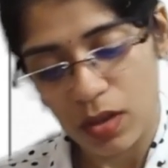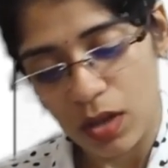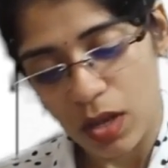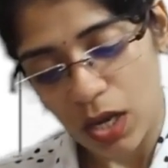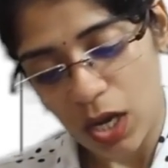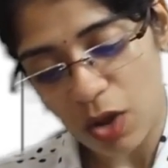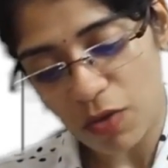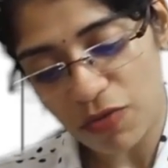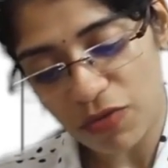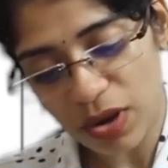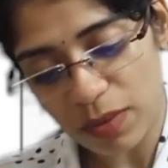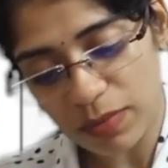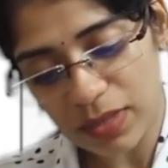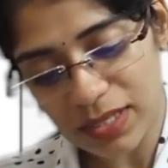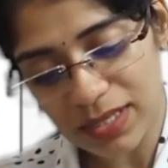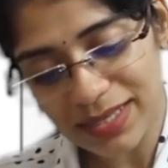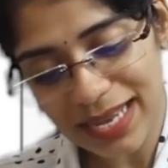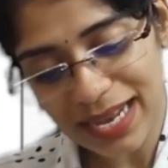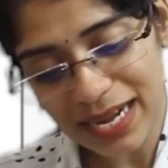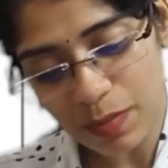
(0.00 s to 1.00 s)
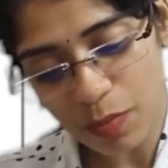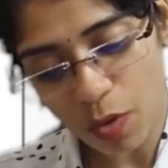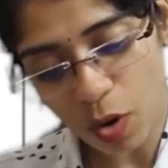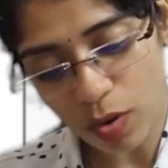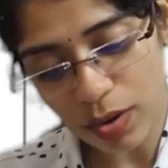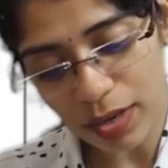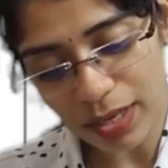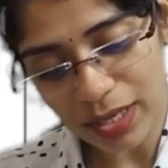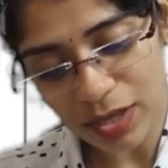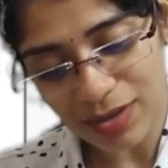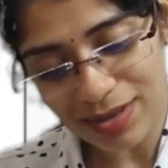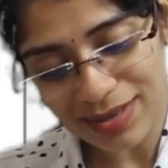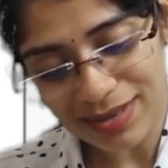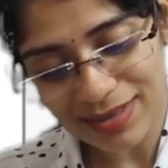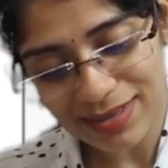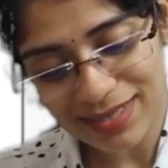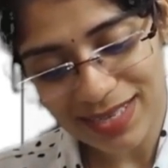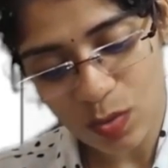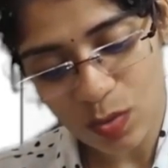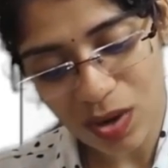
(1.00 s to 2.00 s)
Now from the cell body you can
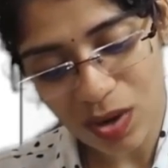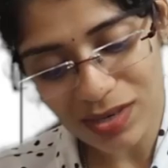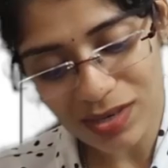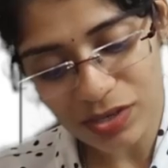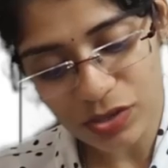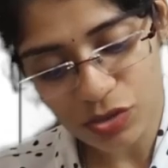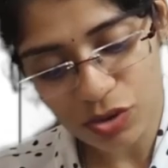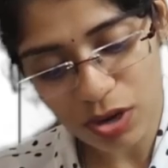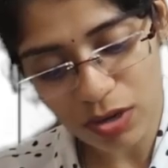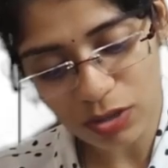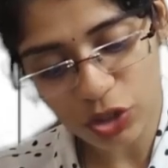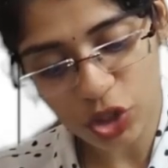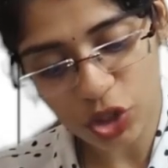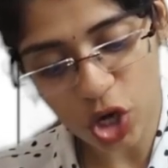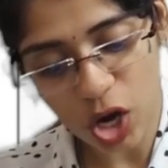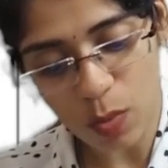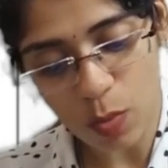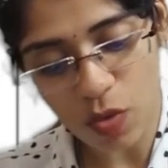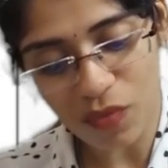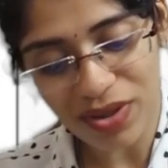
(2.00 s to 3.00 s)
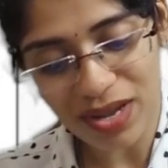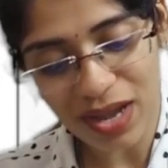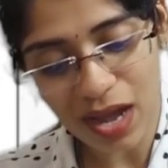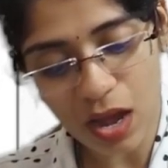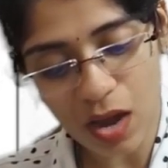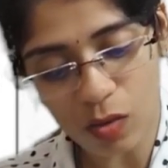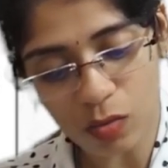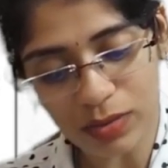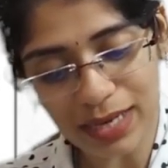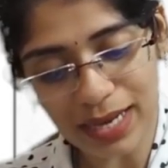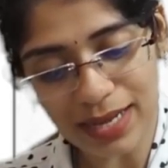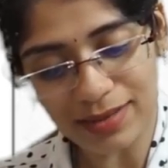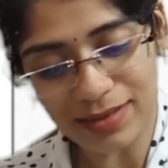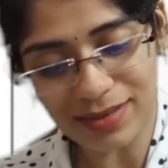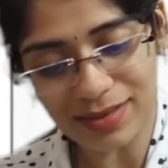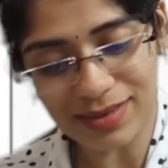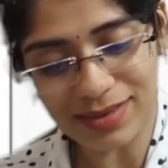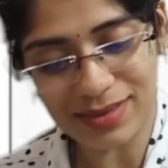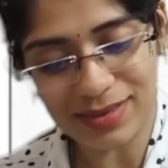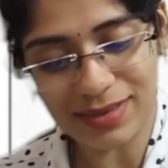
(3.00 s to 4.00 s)
see one structure moving out like
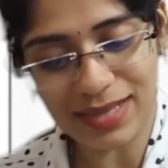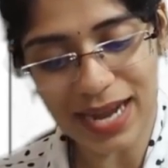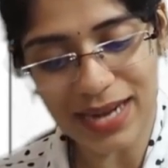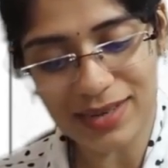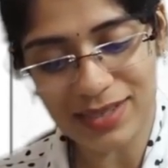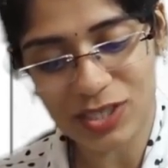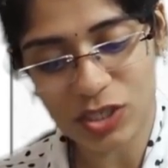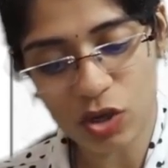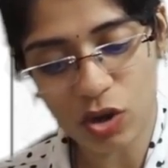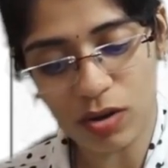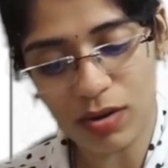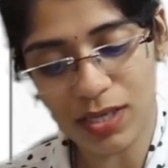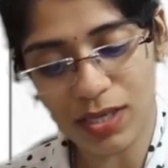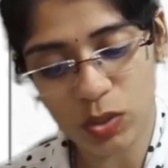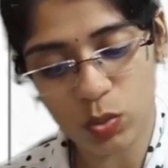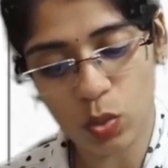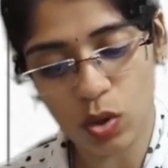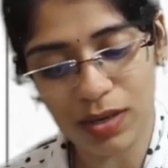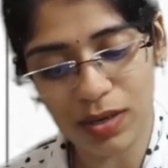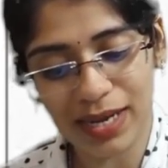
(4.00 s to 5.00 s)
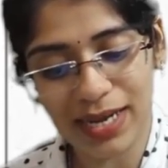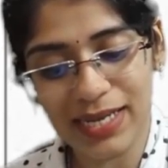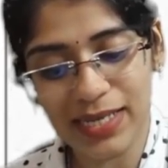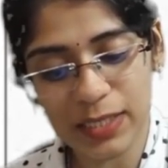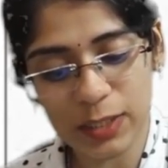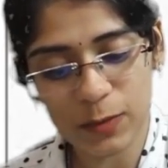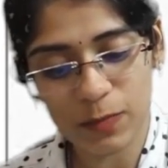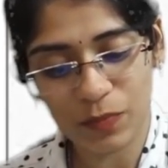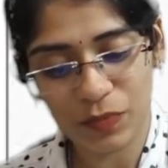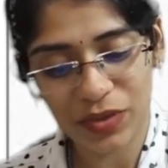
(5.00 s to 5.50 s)
this. That is called as what, guys?